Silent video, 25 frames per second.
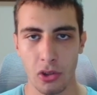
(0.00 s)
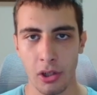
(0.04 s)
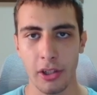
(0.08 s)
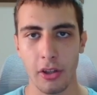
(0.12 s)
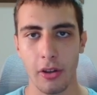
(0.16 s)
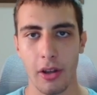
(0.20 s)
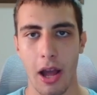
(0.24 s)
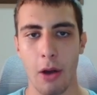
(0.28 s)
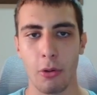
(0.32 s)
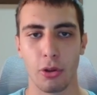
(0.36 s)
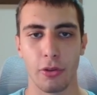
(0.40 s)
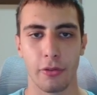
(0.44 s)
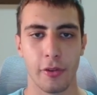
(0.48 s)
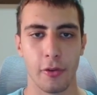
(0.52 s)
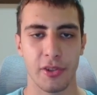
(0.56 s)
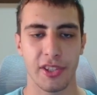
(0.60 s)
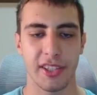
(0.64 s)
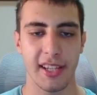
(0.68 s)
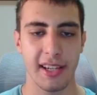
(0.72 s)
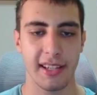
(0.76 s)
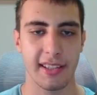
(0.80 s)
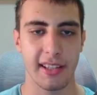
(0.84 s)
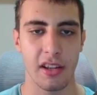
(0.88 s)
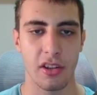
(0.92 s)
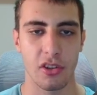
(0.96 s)
30 out of
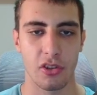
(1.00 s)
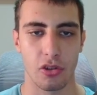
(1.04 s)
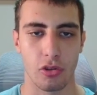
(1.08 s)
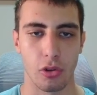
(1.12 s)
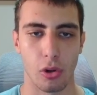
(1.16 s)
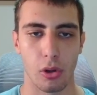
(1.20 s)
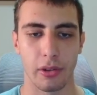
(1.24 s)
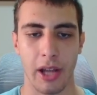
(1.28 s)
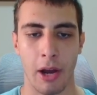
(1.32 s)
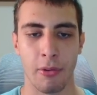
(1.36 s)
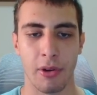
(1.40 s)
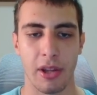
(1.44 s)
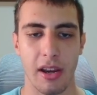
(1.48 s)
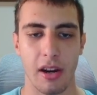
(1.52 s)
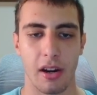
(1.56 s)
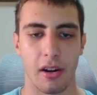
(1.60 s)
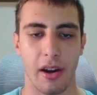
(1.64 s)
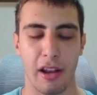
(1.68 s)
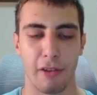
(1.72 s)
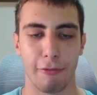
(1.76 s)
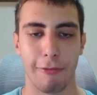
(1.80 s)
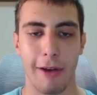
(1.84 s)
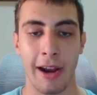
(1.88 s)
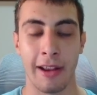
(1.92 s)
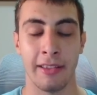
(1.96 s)
those 60 scroll down
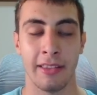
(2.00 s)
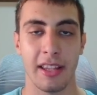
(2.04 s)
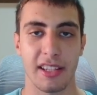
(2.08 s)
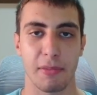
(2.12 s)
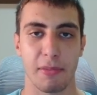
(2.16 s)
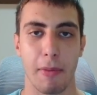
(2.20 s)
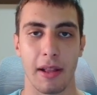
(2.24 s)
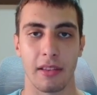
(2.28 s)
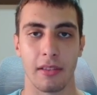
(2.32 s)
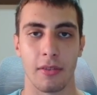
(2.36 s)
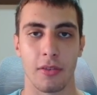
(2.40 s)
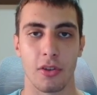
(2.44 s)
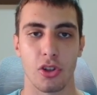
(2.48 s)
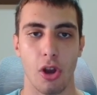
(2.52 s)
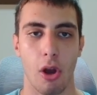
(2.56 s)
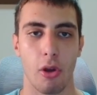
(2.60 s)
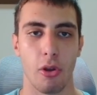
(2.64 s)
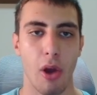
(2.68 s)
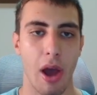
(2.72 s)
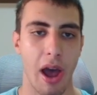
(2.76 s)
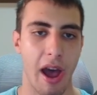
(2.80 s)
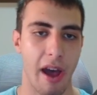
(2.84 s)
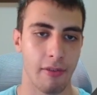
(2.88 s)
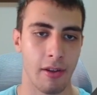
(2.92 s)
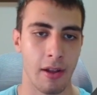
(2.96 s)
here and find this button.
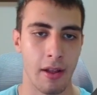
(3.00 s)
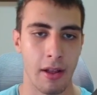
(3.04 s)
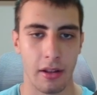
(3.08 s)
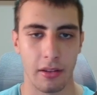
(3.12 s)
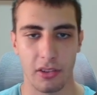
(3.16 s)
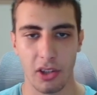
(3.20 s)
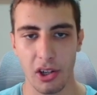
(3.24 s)
So you have